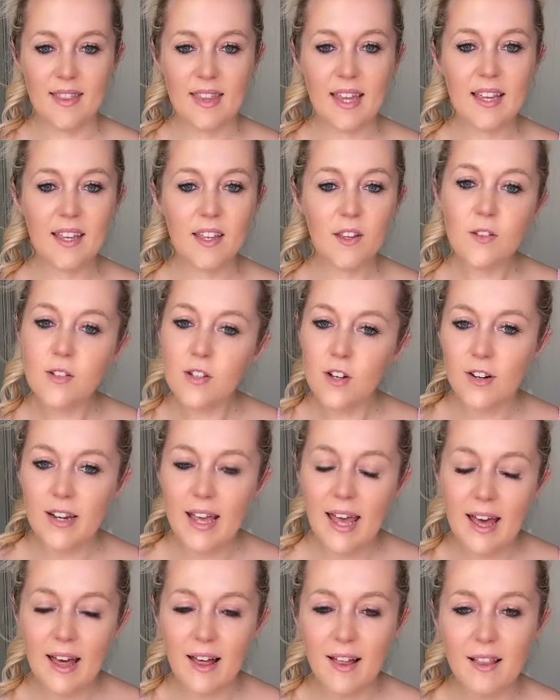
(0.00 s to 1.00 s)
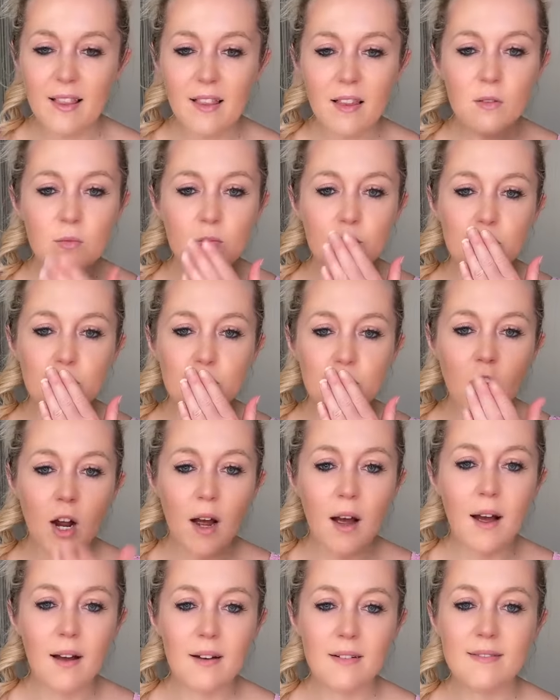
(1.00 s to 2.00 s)
Thank you, Donnell.
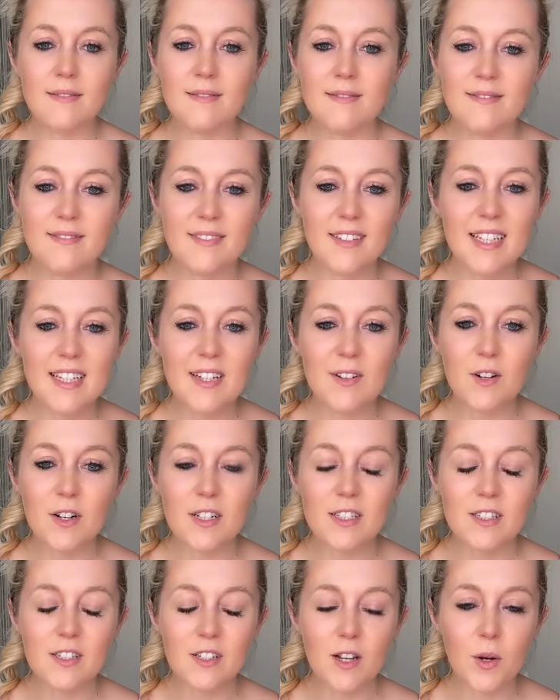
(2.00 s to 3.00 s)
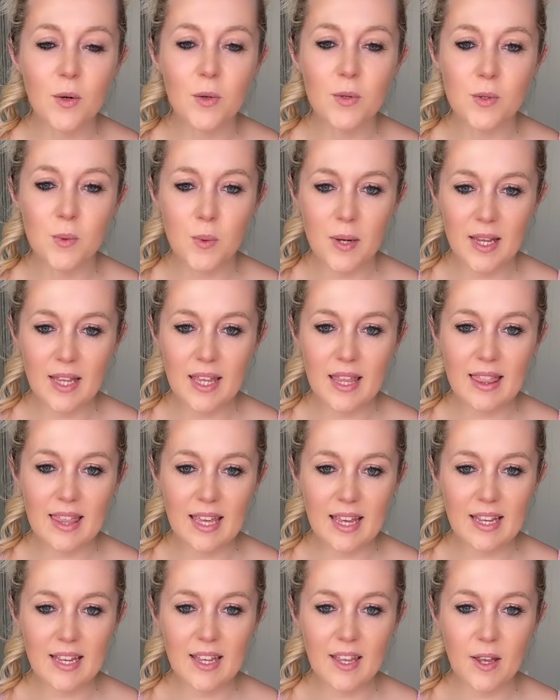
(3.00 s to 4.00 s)
You are so sweet.
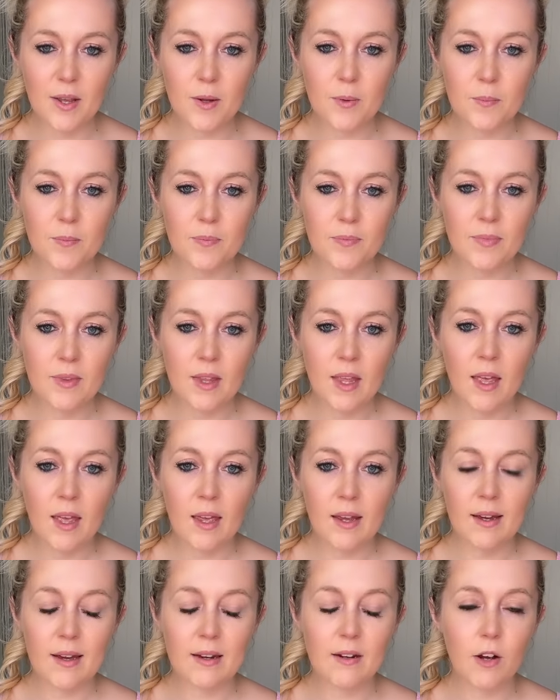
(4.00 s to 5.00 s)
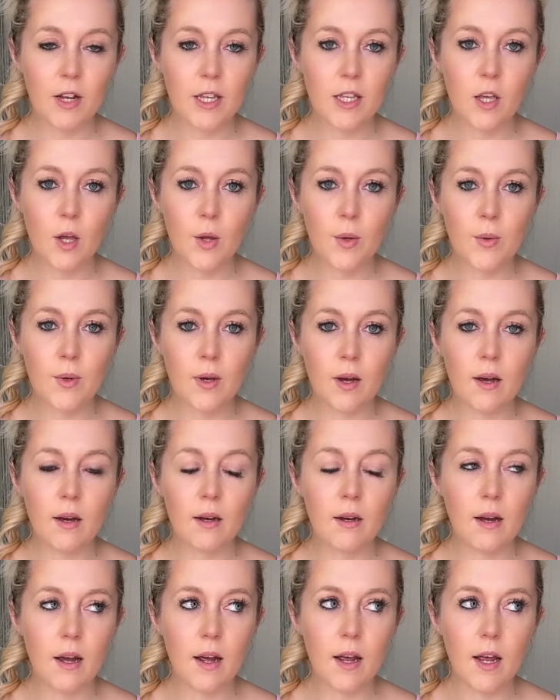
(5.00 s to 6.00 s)
Thank you. Can I
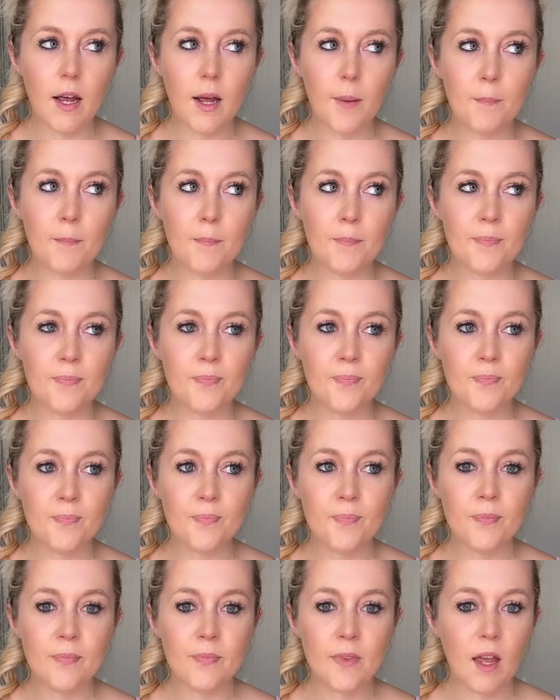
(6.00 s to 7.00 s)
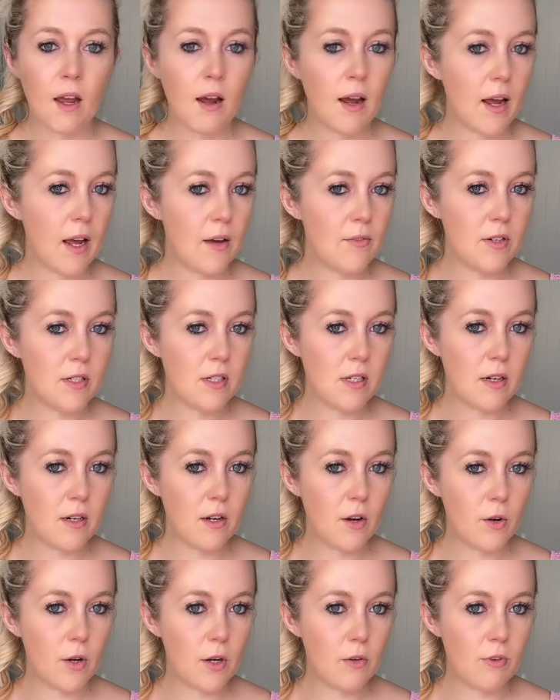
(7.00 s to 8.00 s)
yoga? Haven't done
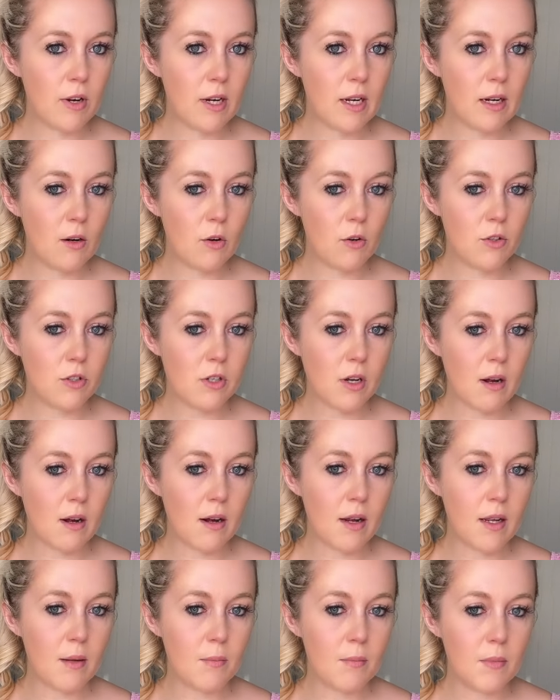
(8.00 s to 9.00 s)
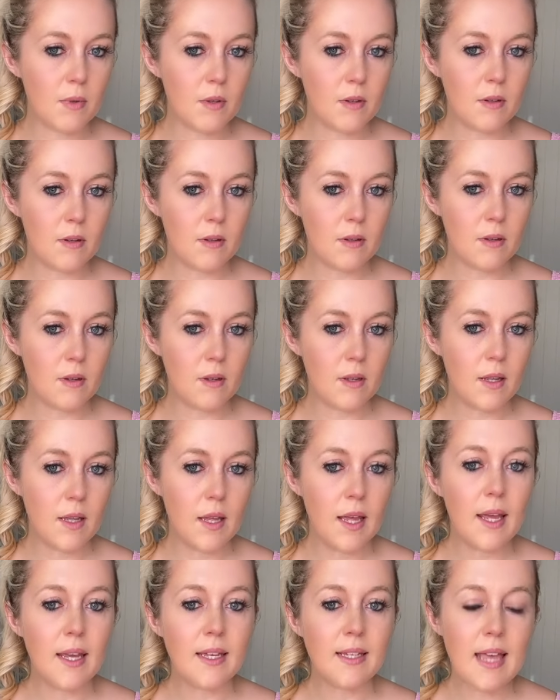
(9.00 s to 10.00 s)
yoga in a really long time.
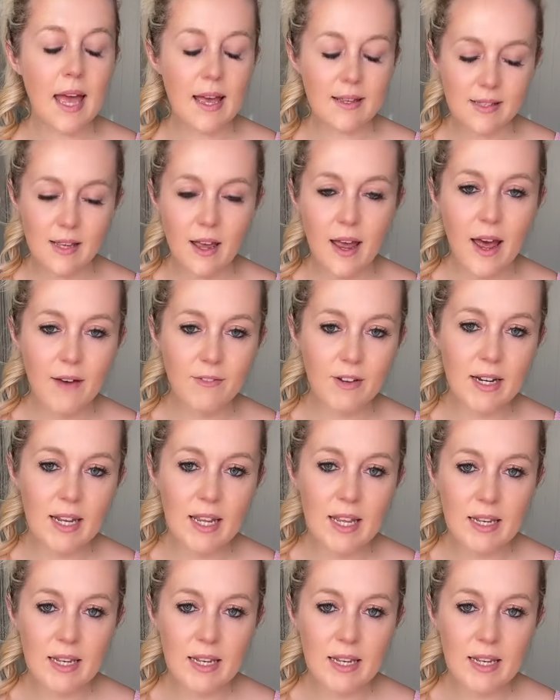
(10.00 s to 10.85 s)
Yes, I have an